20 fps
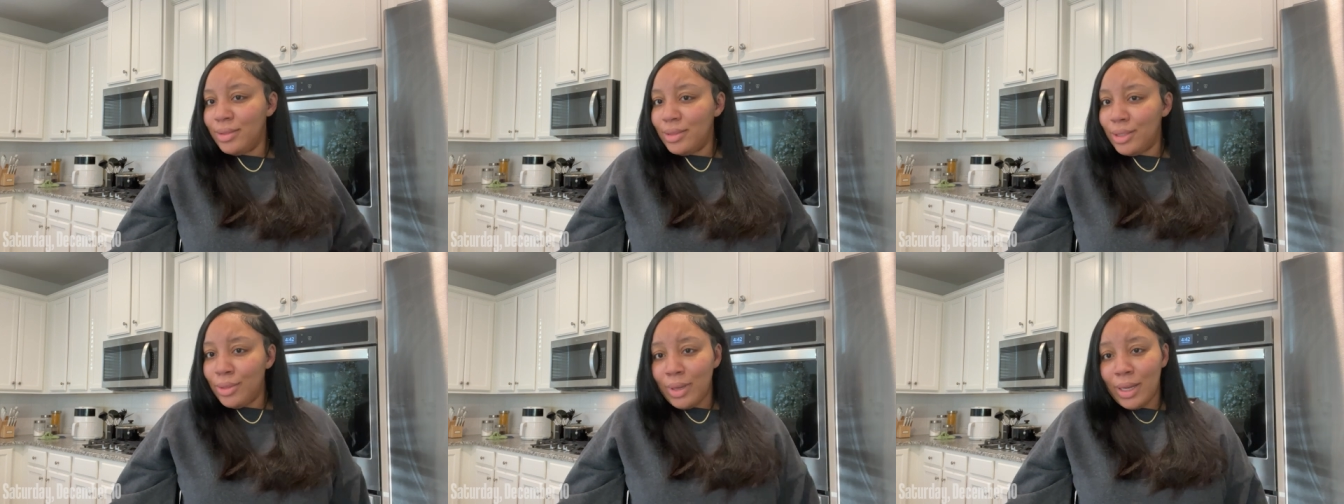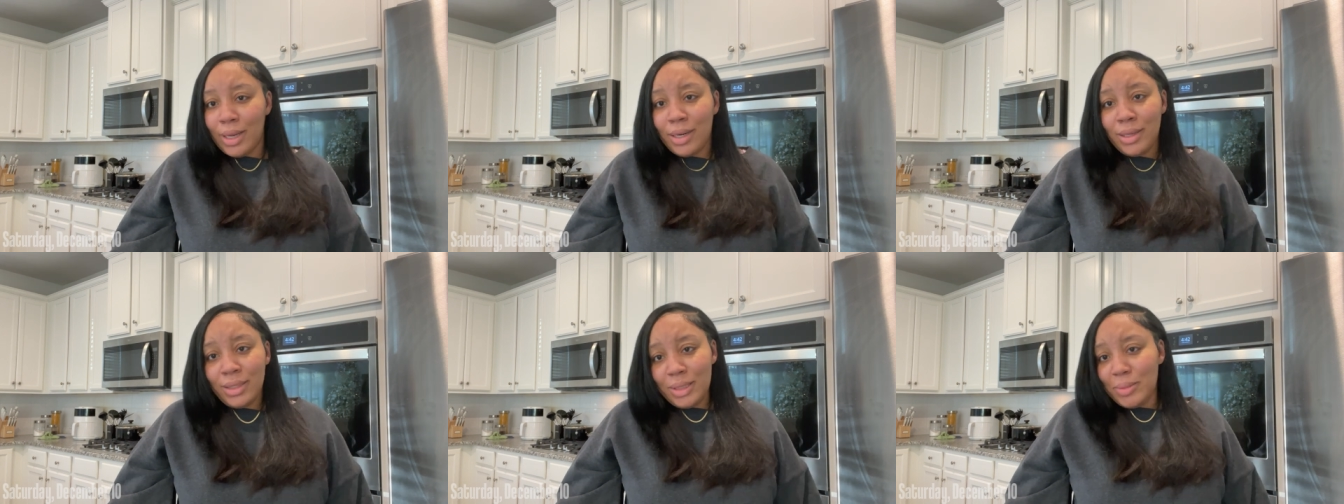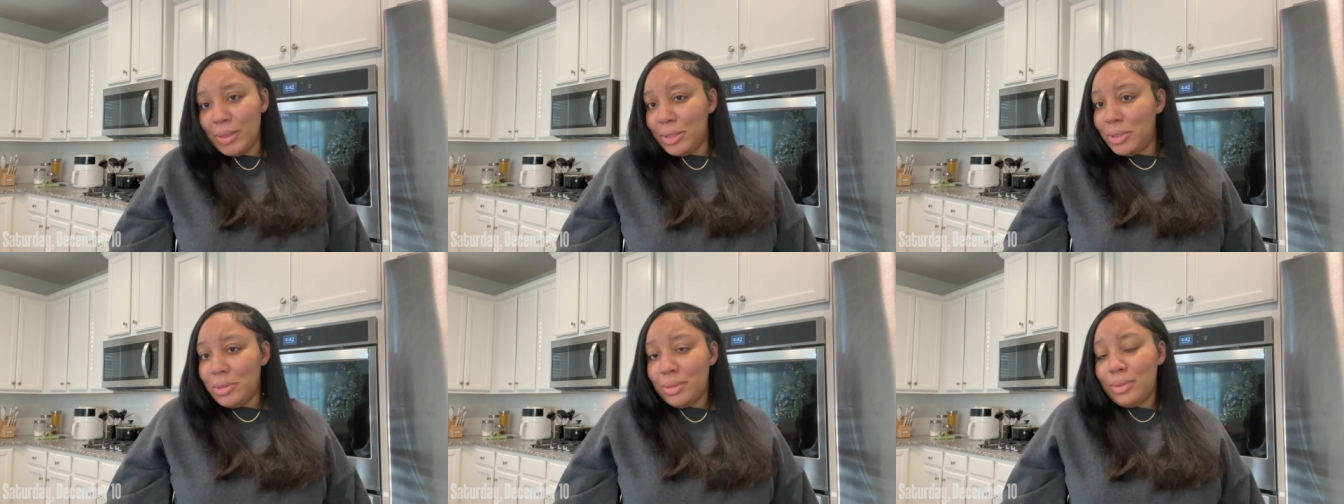don't got nothing
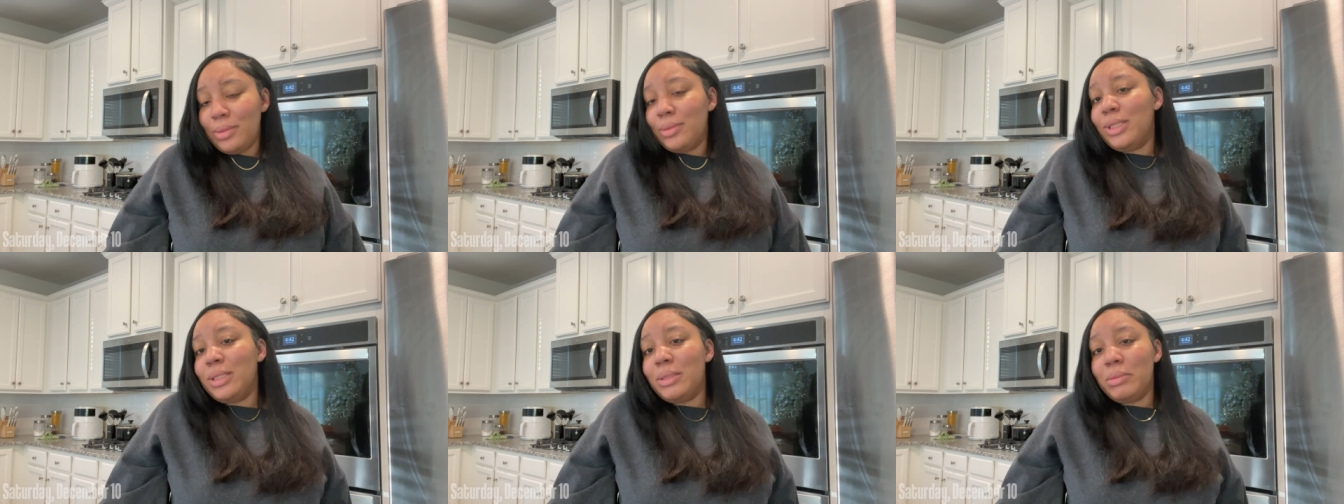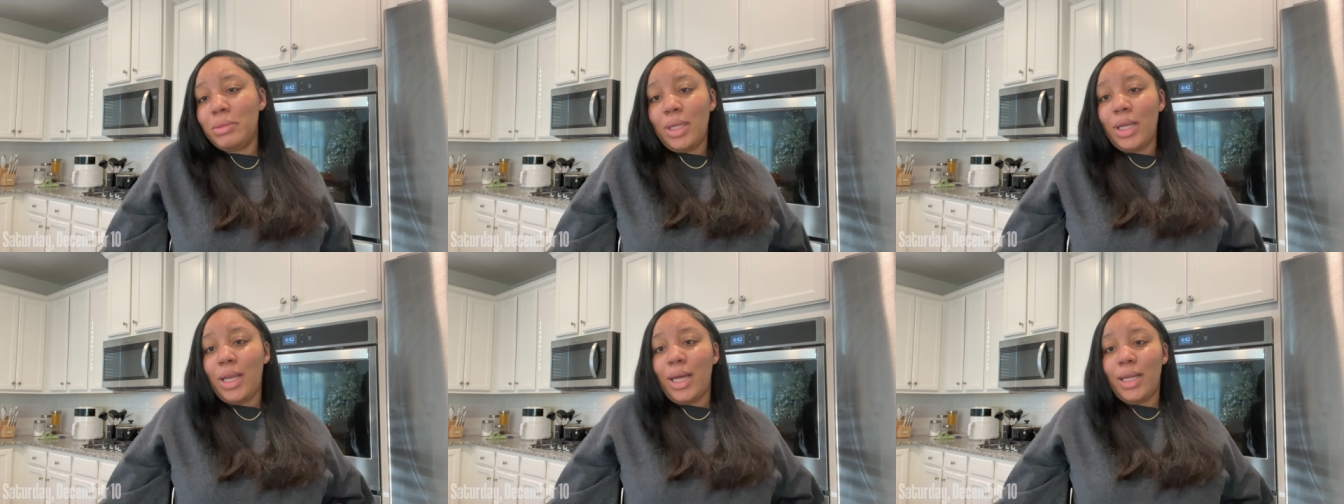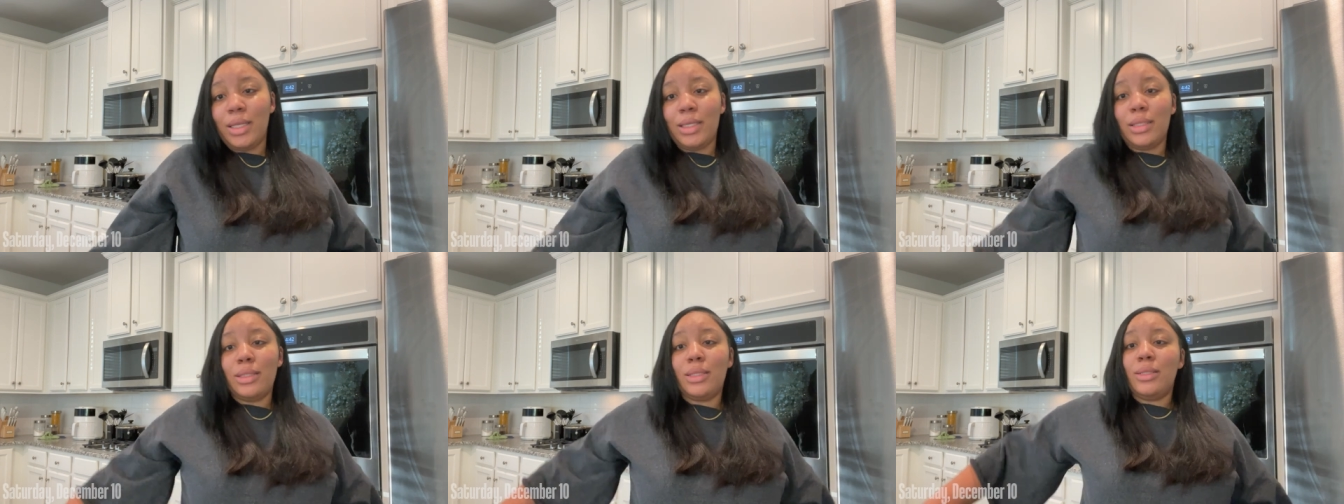special on. Just really
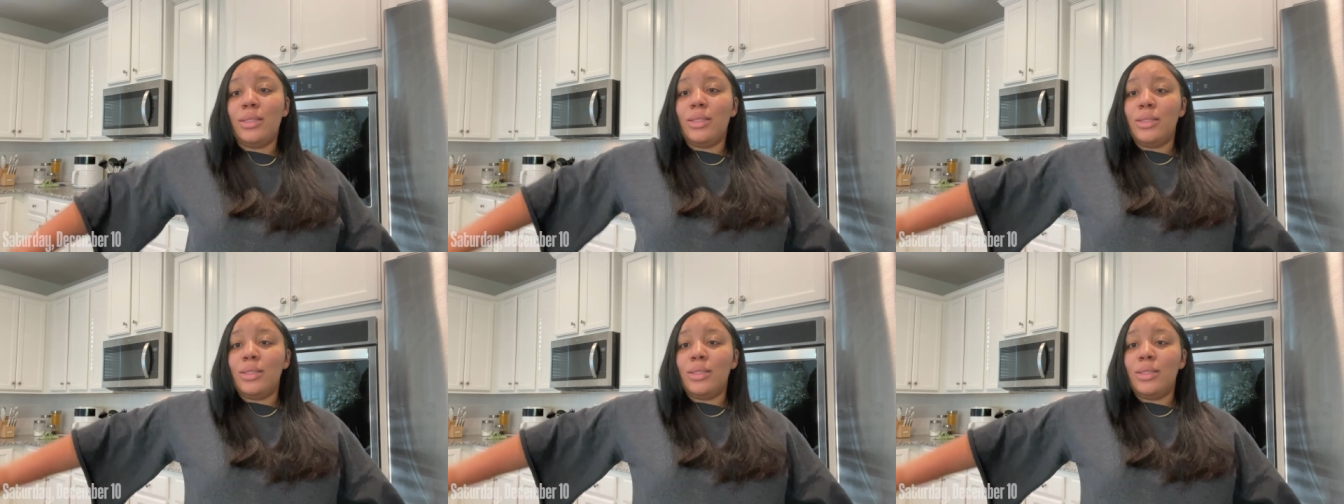like this